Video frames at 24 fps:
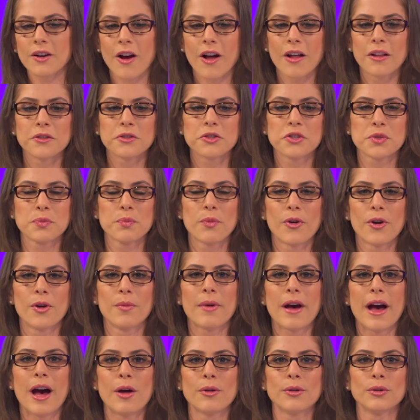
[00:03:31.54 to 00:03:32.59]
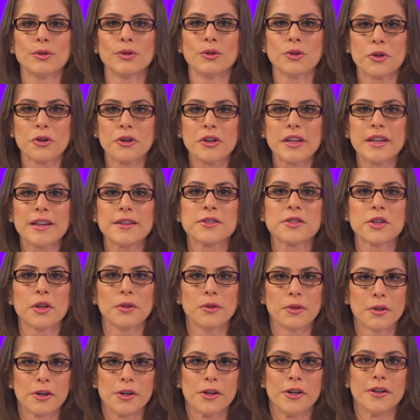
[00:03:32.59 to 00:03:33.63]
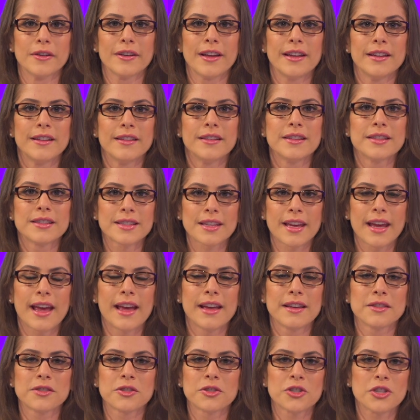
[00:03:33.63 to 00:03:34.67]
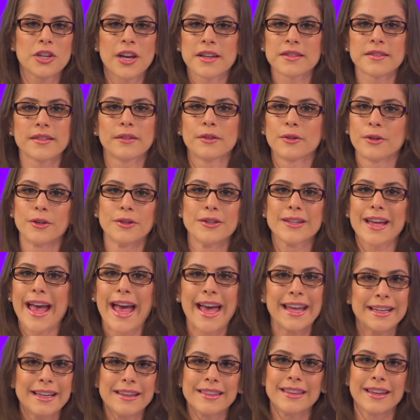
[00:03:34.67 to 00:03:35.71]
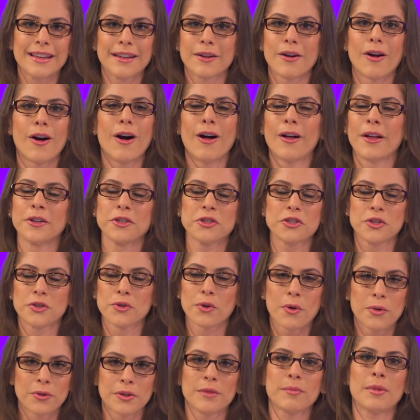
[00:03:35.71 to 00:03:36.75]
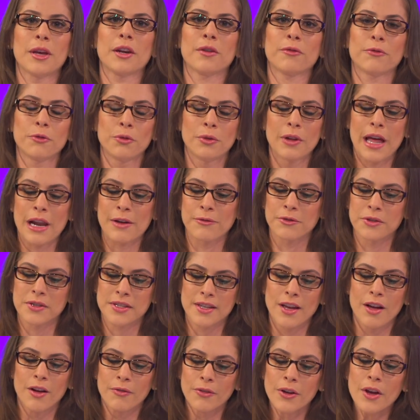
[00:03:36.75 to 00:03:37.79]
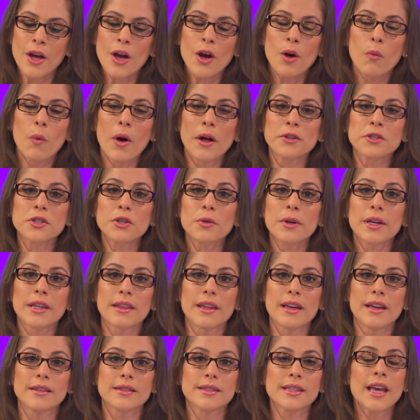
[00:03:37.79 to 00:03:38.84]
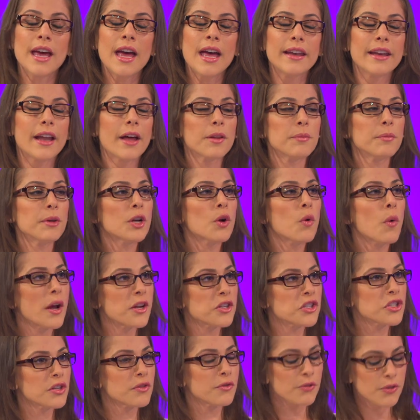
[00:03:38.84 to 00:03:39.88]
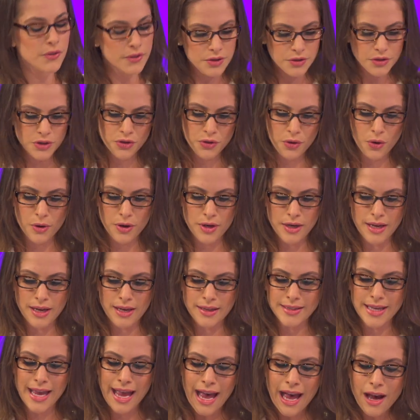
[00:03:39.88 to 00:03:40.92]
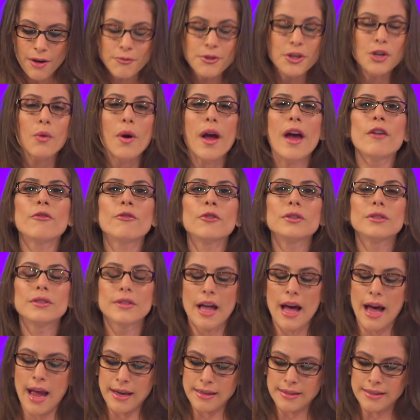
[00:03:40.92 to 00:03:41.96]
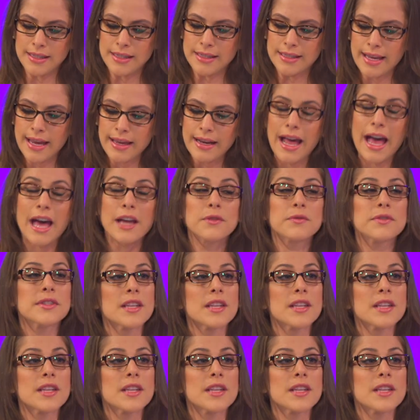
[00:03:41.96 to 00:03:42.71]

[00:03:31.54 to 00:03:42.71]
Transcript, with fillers: college is more about learning to learn, and in this case, she hasn't learned anything at all, and she totally made a fool out of herself while doing this. Now, the big question for this story is, have you ever lied to get out of